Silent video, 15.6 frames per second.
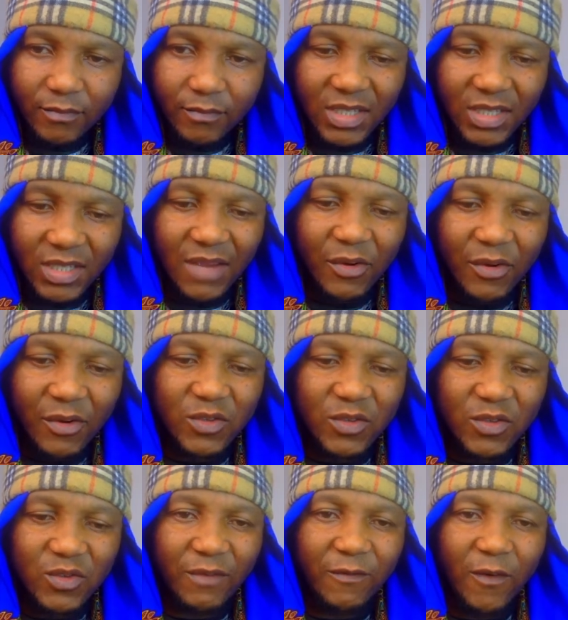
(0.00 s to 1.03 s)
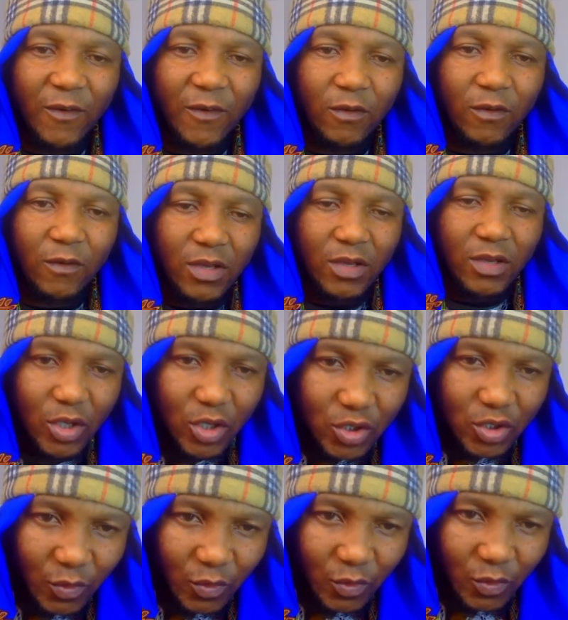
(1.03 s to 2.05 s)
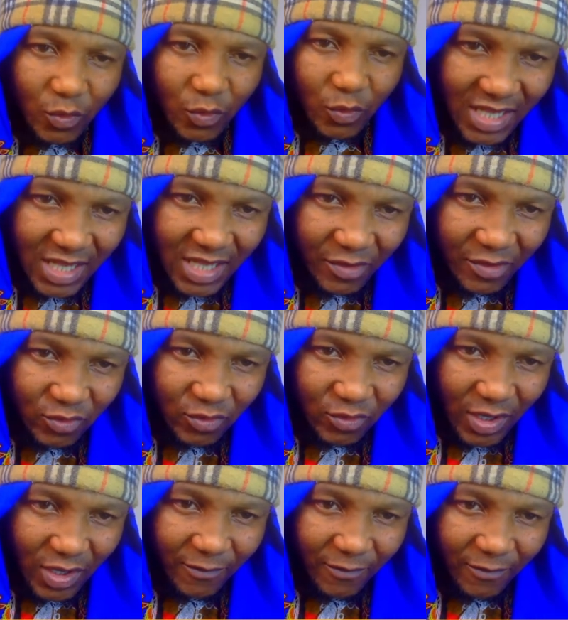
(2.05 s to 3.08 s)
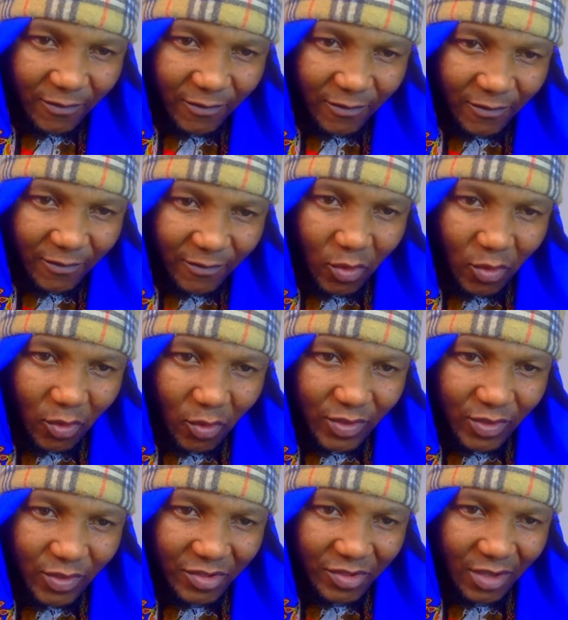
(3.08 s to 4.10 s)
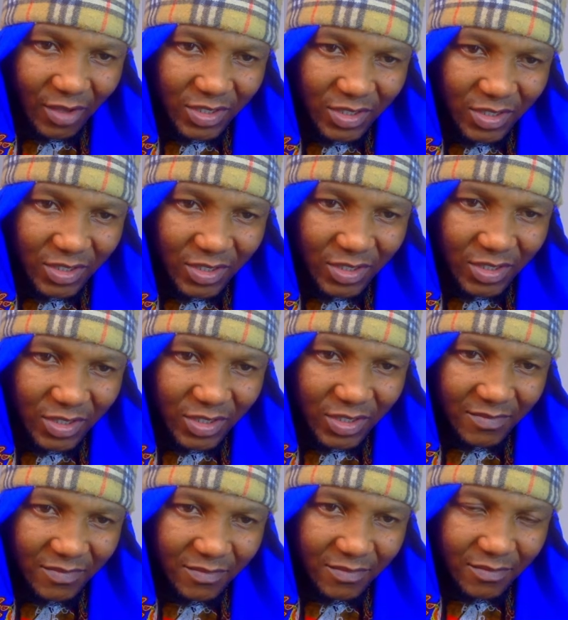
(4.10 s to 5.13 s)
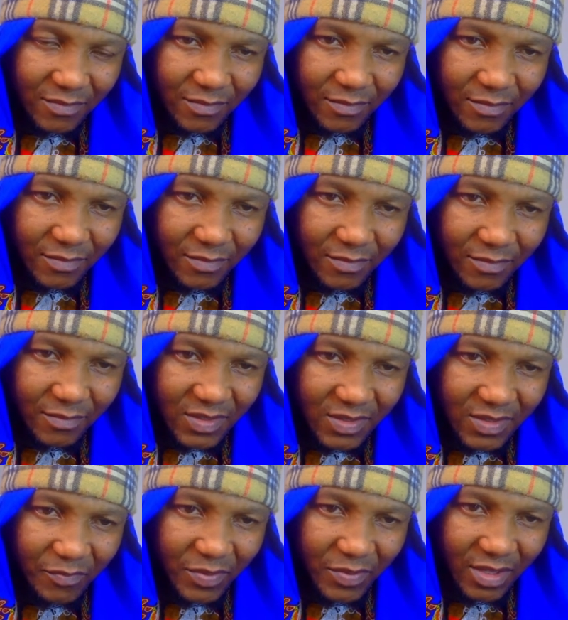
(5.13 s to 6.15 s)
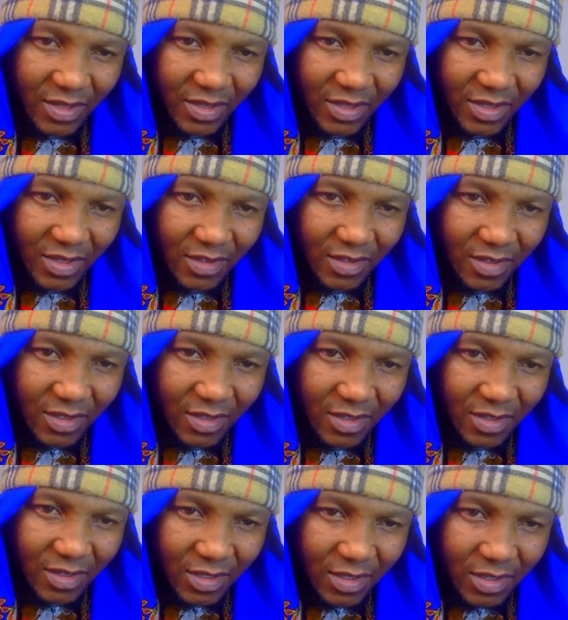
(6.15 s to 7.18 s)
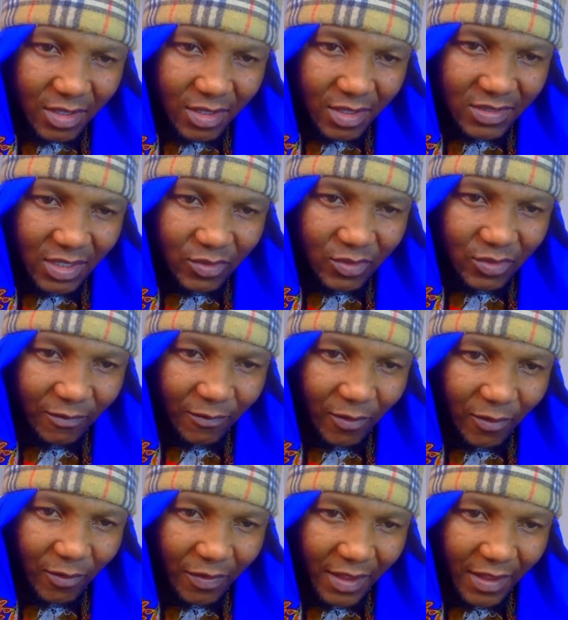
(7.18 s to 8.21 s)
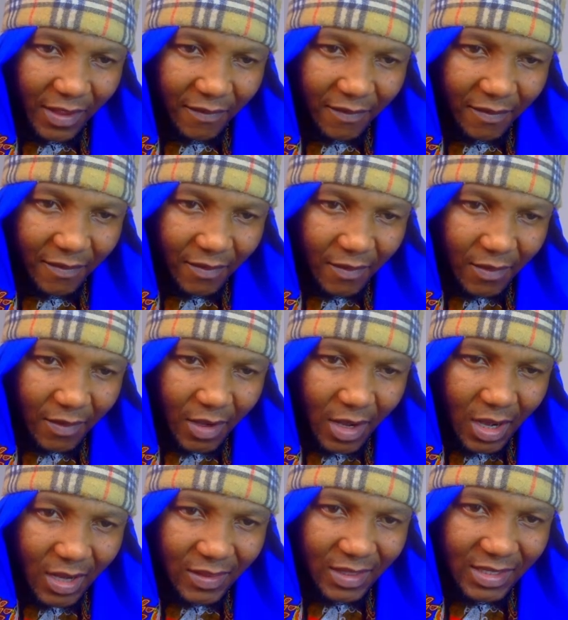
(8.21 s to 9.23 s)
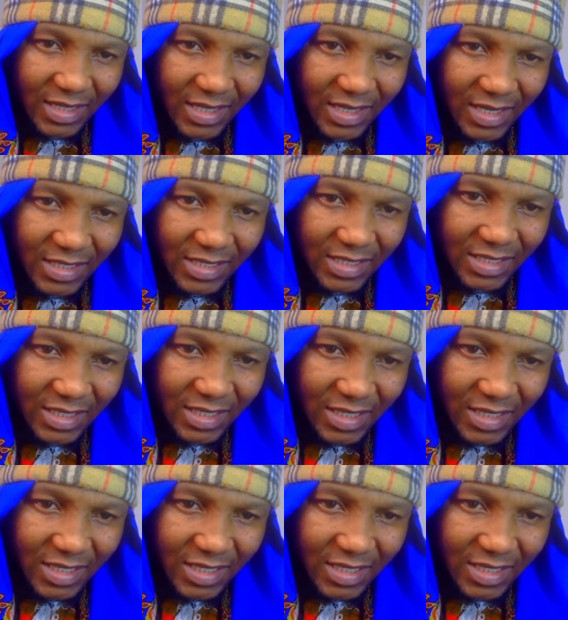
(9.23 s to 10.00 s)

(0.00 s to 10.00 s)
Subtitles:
7 over 24. So we say 7 over 24. So I'm not going to do everything. I'll just come, simply say 24 there, and then delete